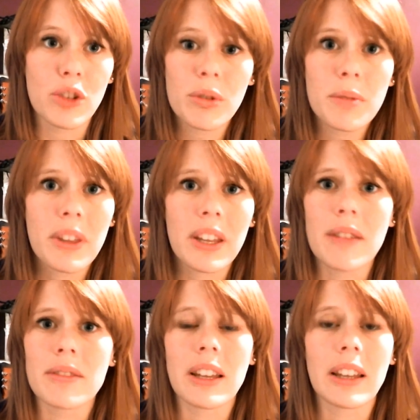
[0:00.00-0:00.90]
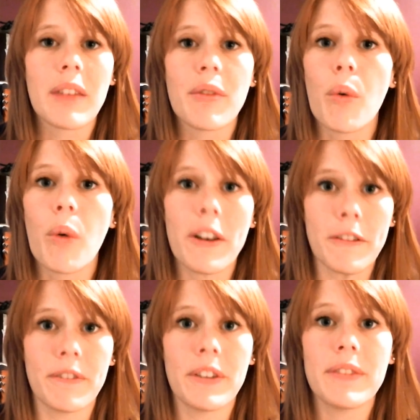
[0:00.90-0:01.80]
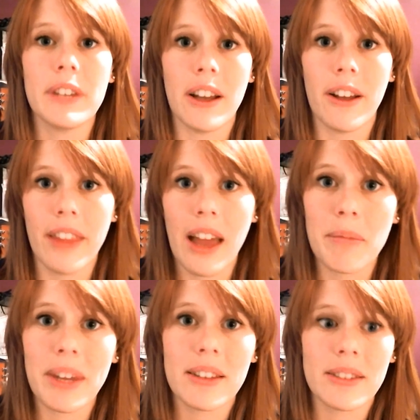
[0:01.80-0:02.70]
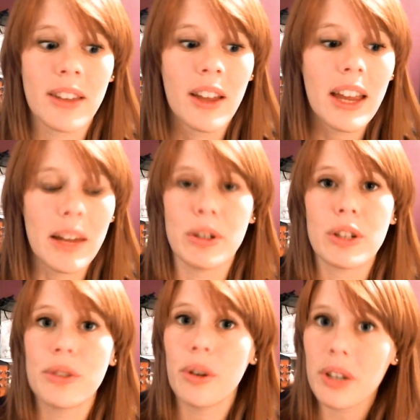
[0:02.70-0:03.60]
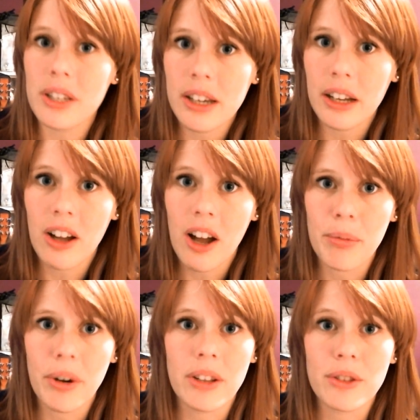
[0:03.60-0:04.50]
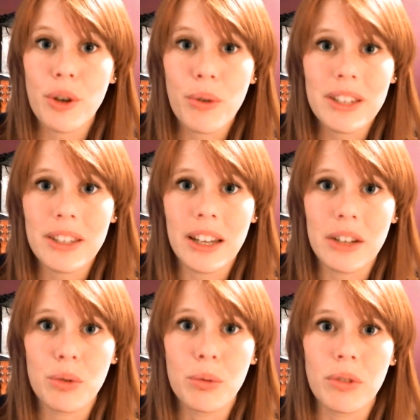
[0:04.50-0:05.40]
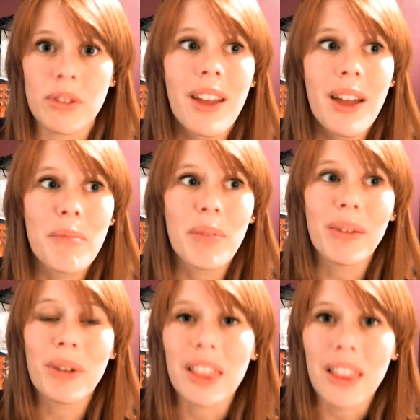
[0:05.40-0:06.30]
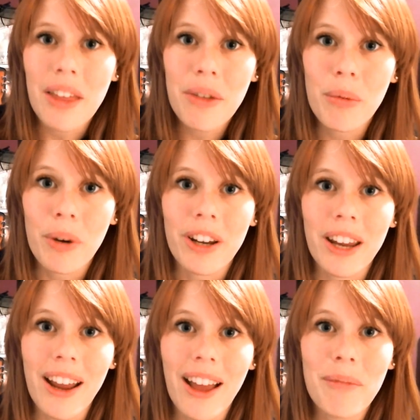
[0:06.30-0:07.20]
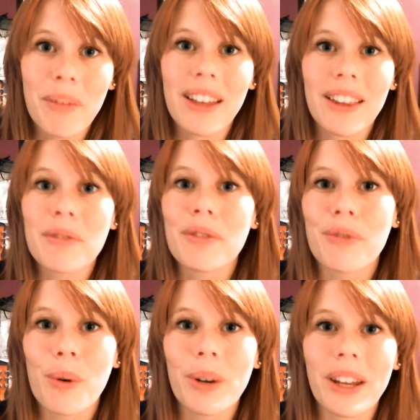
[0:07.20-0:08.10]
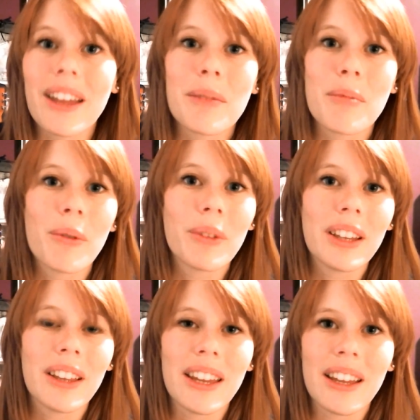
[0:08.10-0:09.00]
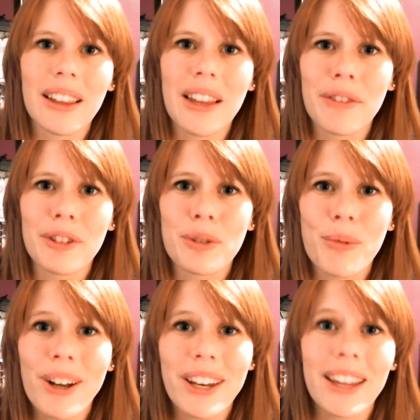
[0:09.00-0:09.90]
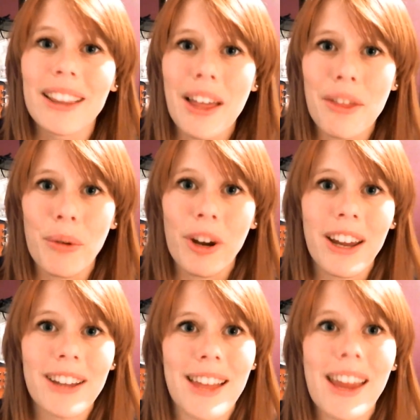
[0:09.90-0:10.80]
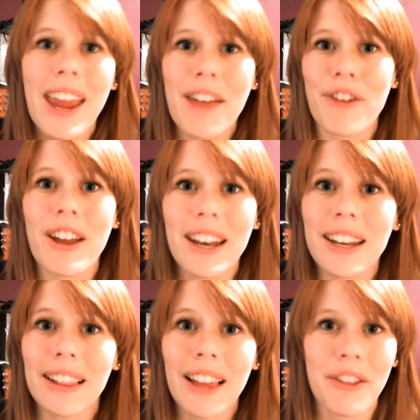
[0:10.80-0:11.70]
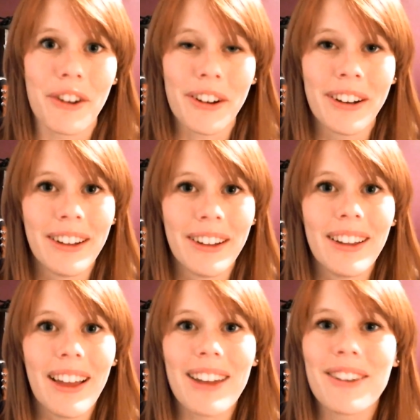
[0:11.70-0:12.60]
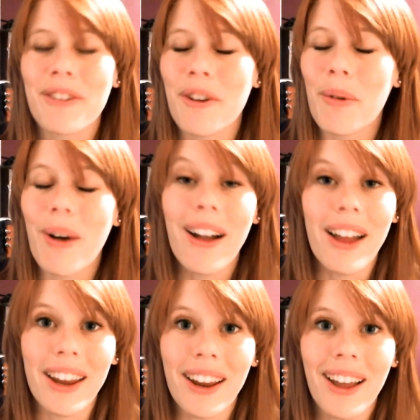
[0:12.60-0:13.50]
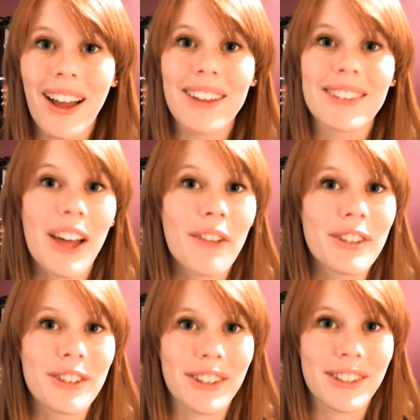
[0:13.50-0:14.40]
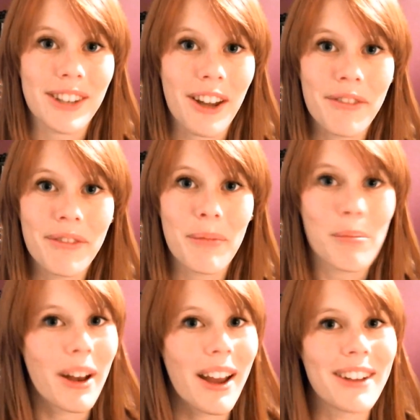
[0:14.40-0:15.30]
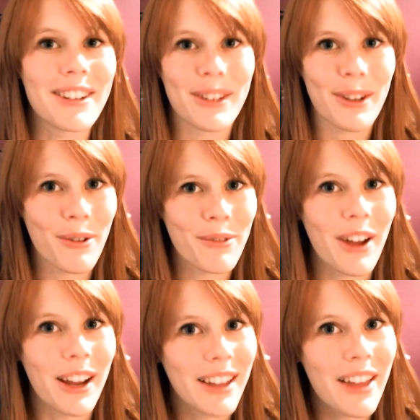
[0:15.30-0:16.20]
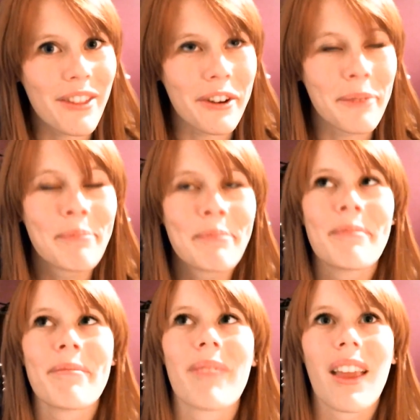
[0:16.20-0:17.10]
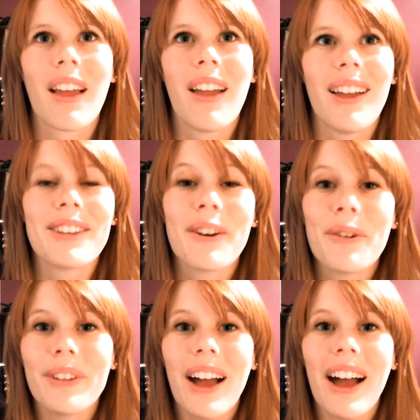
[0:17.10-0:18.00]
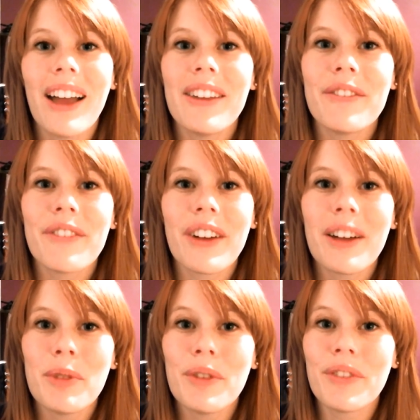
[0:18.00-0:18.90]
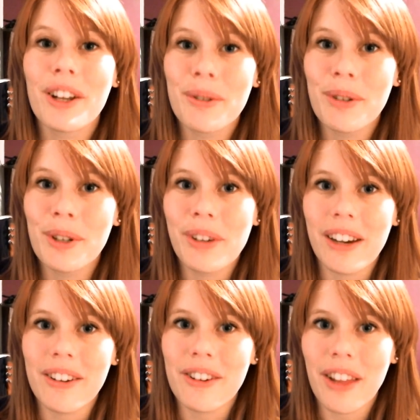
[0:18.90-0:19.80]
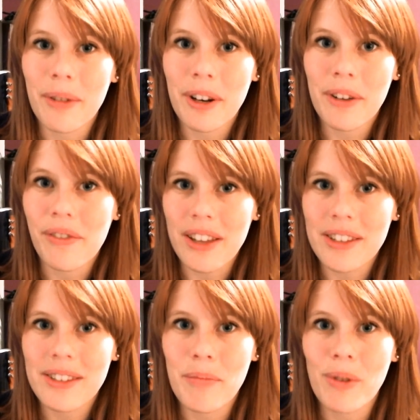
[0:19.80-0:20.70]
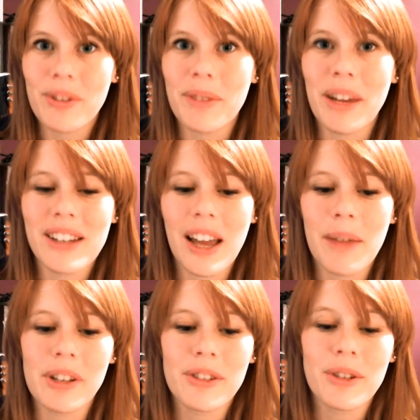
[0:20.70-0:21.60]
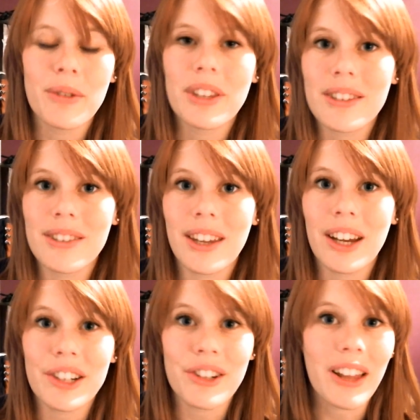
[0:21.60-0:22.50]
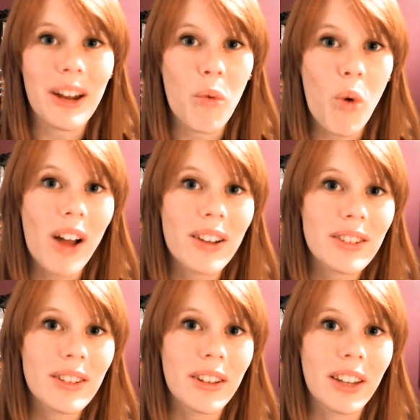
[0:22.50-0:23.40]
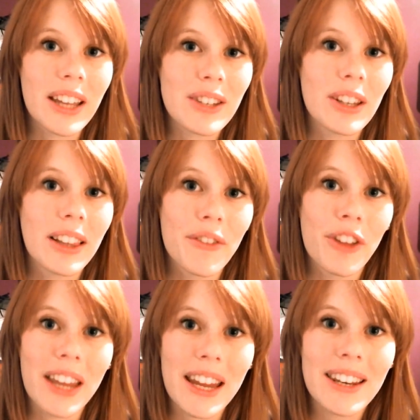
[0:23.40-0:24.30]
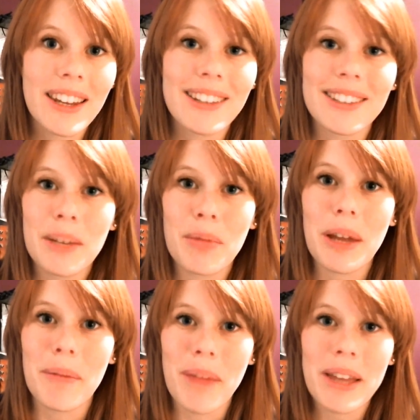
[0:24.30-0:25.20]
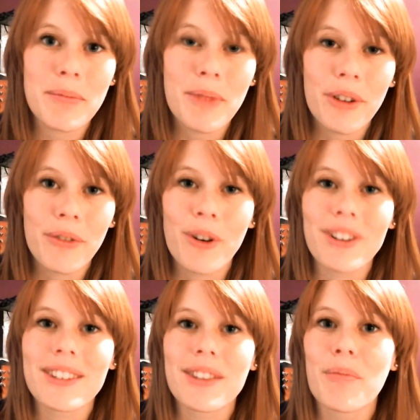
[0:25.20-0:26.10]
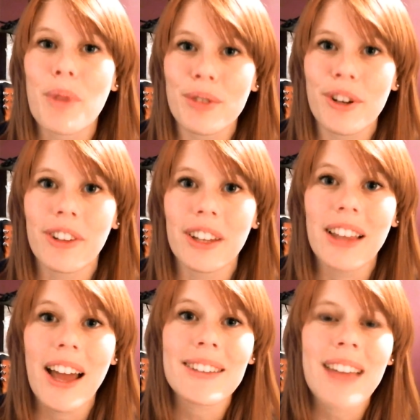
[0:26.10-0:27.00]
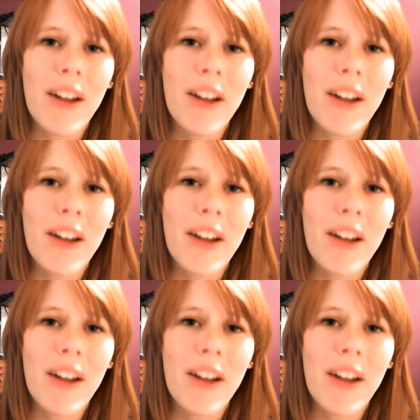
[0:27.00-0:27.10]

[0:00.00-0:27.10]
Jewel smithing, I was like level 150 on that because it was just so easy to get copper and so easy to get jewels. But with leather working, I'm like a level 40 and I'm only like a level 20 in leather working because I can't find any leather. I don't know why. I salvaged the stuff, but I just don't find leather. So I've moved on to a new character that I'm going to invest most of my time onto. This is the character that I want to get to level 80. It's going to be a Mesmer. Of course, it's the most girly class.